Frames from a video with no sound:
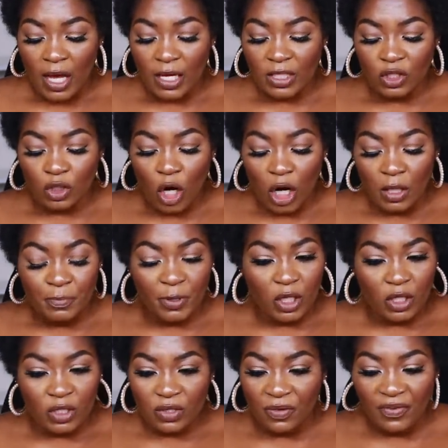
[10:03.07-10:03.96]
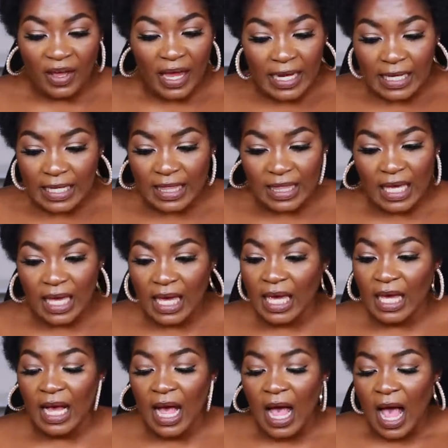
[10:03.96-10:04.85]
it's not because of
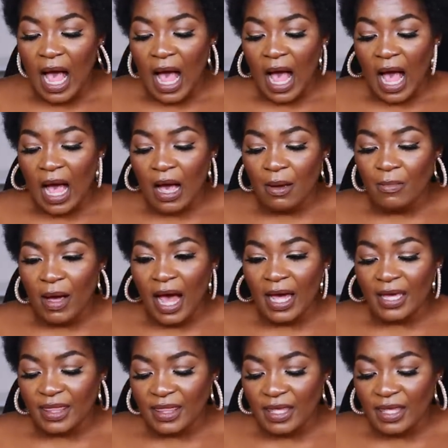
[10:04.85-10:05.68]
anything. I